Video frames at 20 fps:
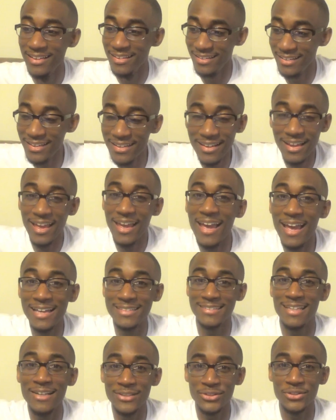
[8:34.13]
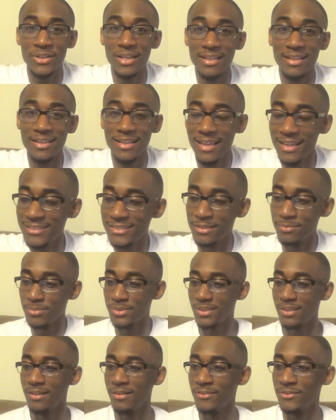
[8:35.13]
get their hands out so they can catch
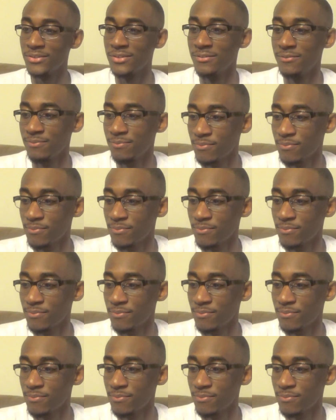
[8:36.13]
themselves.